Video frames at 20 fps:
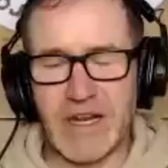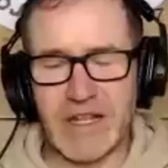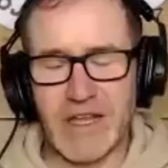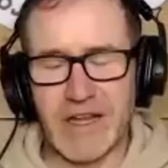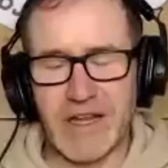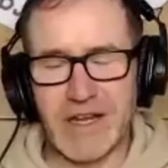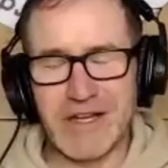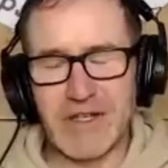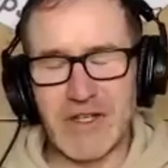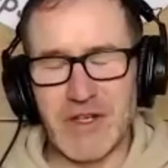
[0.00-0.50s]

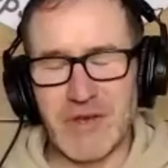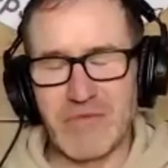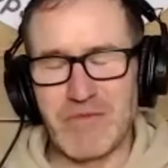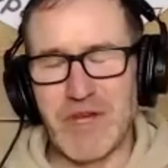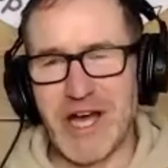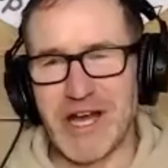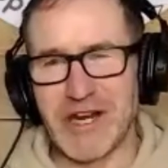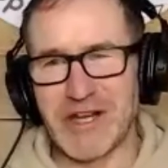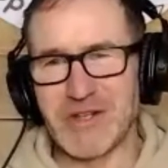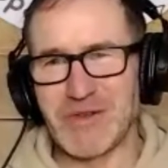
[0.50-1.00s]
think, to
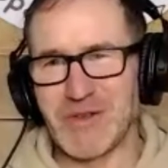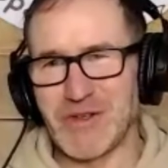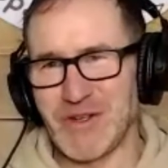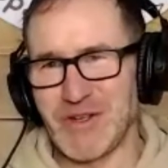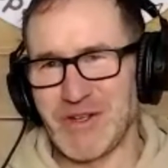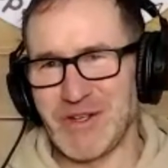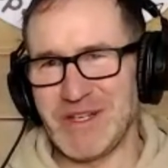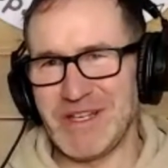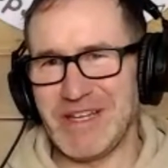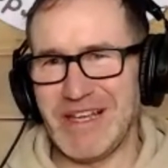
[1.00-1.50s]
be honest with
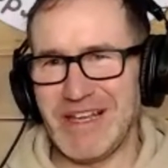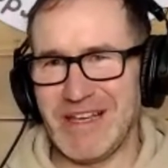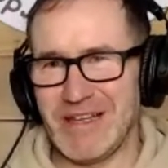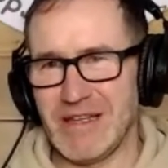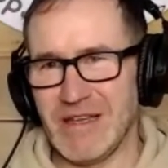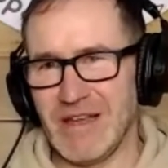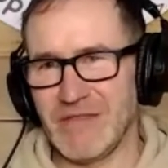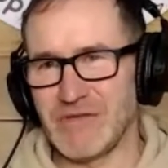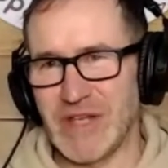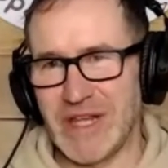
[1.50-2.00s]
you,
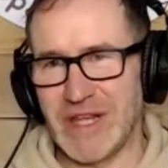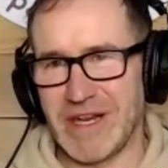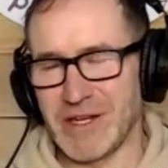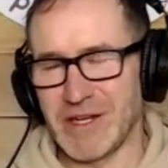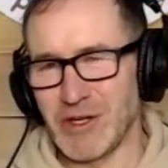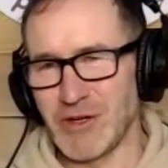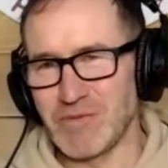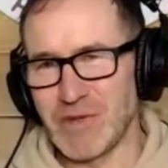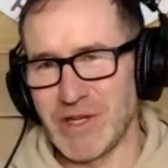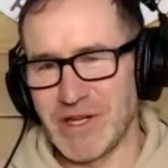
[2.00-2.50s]
I've said it a
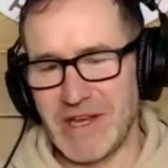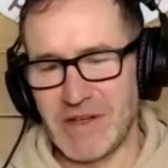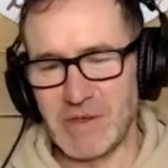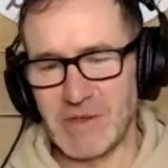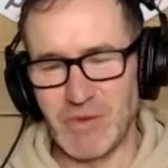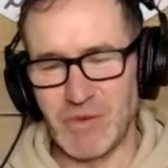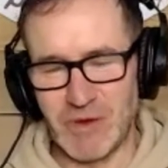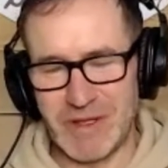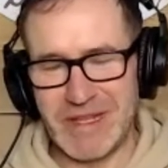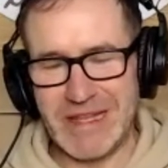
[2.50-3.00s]
couple of times,
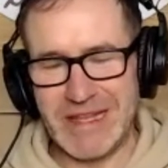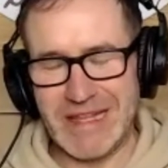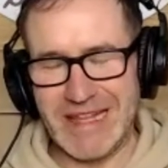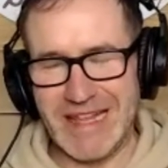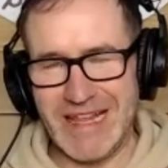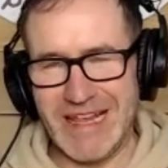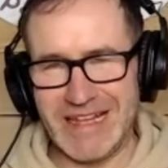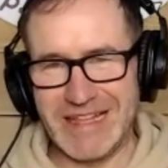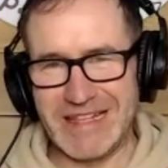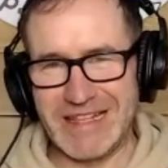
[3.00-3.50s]
but
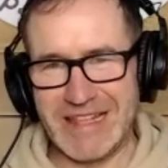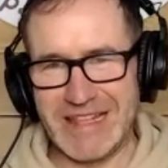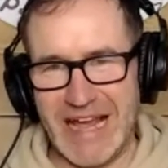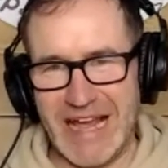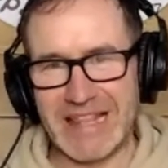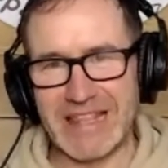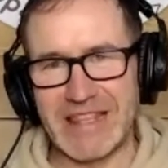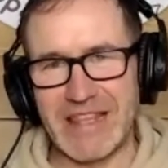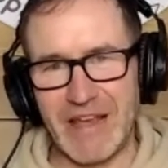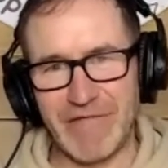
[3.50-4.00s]

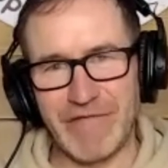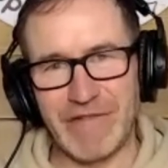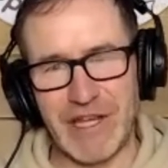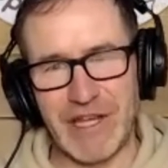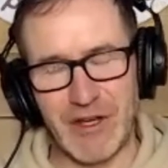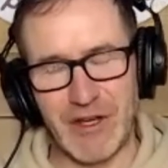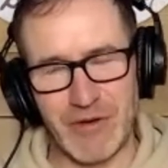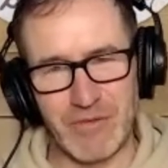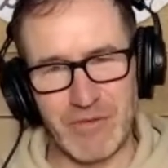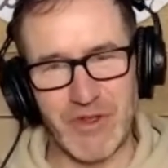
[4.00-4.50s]
that definitely
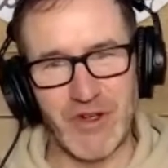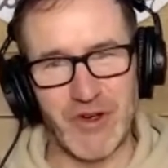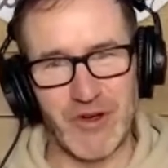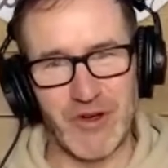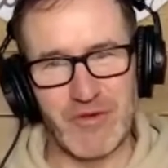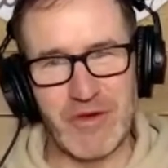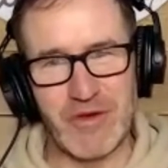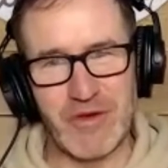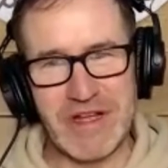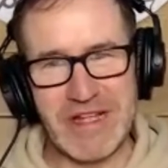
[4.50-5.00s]
comes
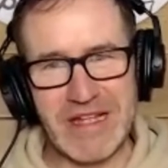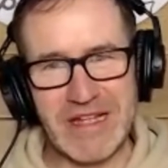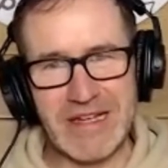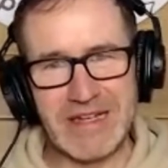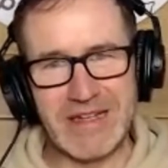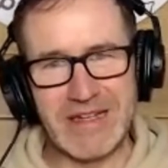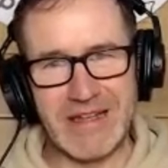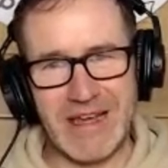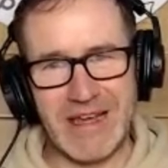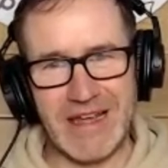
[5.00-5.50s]
true.
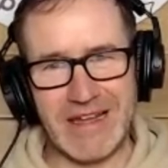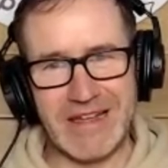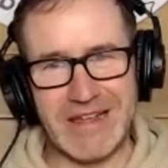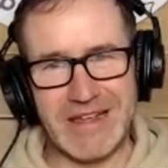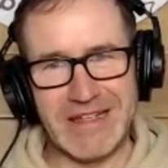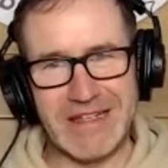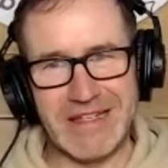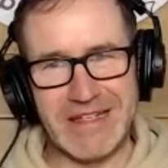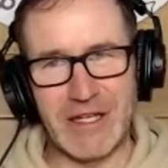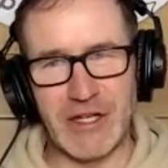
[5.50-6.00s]
That,
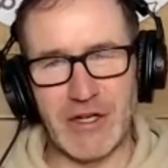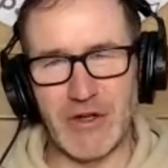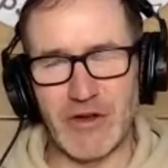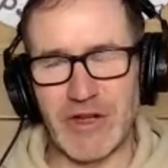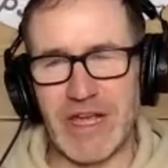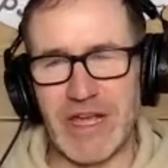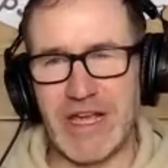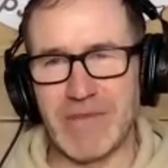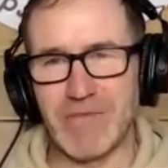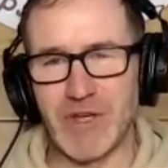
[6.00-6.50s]
you know,
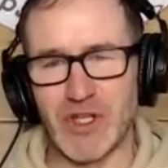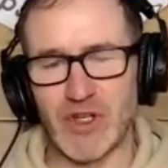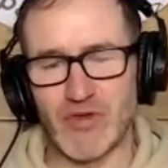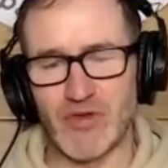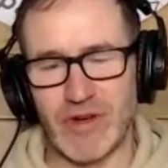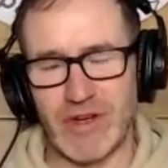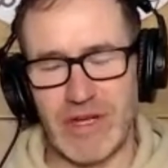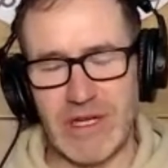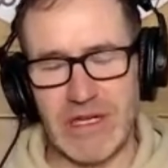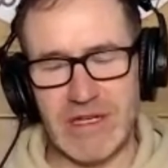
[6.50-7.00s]
the
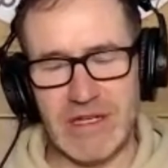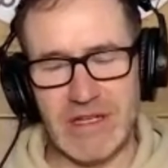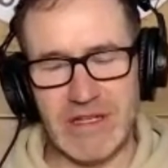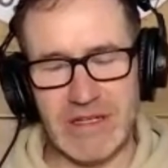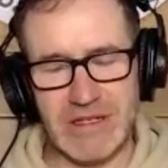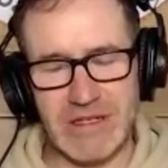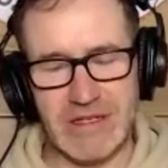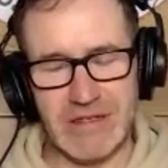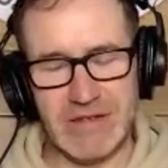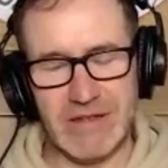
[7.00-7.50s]
imagery,
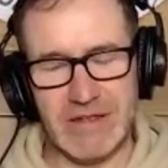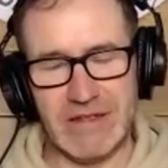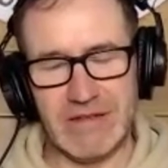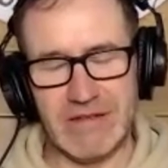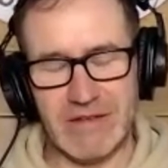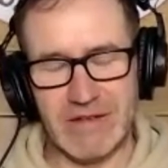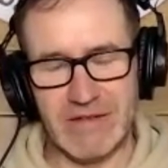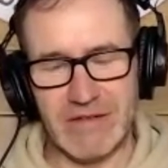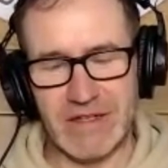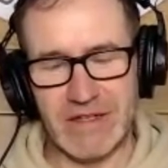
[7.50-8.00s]
the
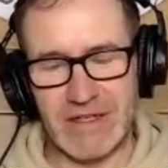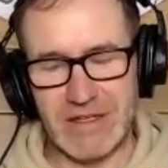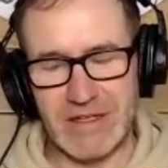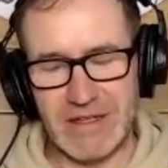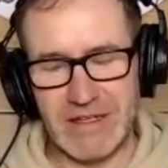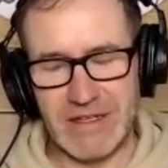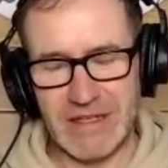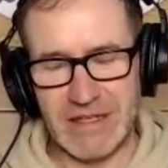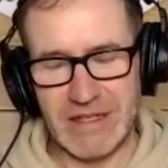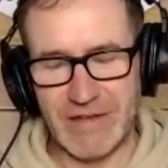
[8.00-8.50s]

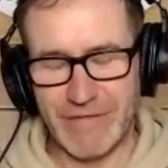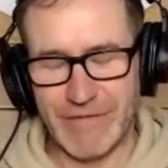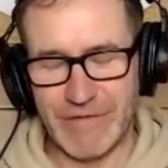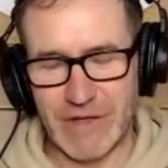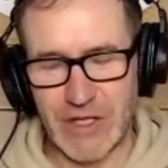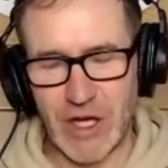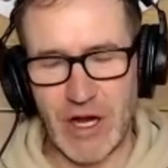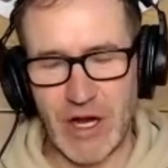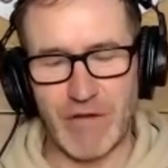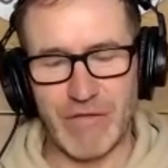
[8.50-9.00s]

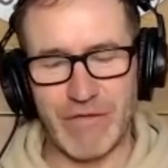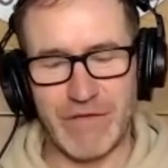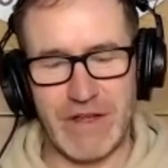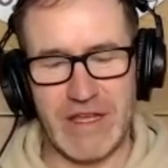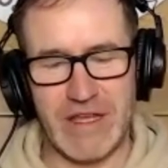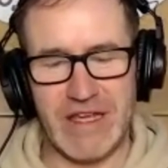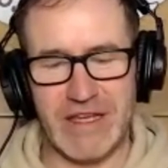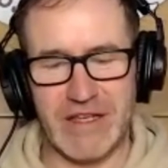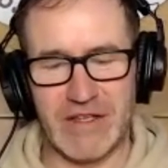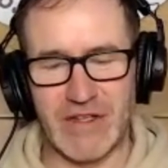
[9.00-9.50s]

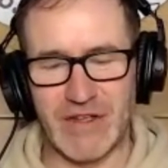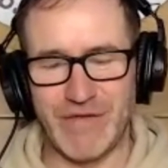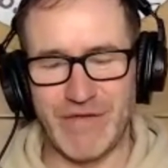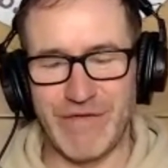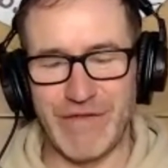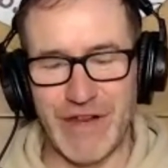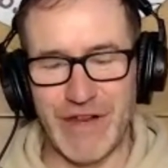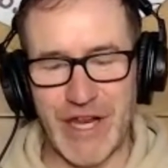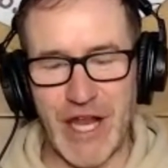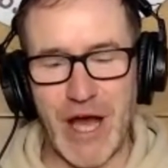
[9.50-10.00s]
photography is
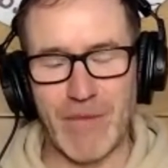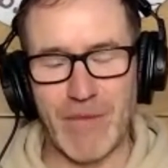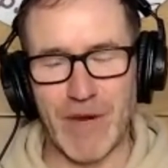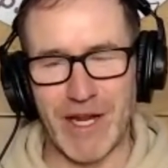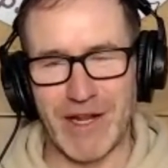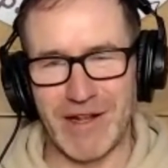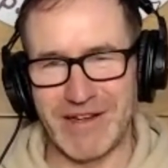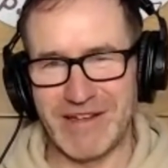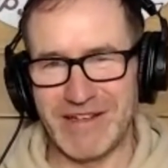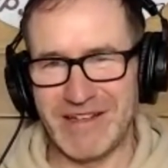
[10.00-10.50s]

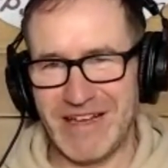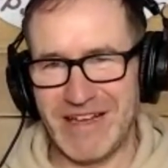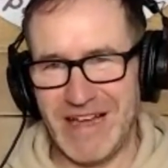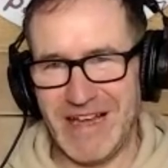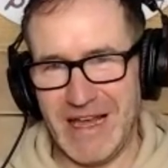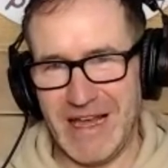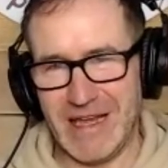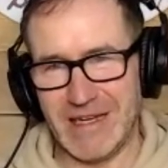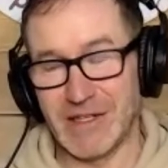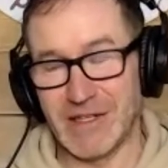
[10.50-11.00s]
phenomenal,
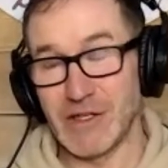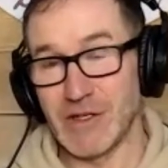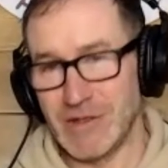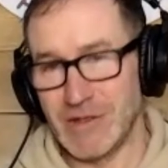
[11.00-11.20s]
and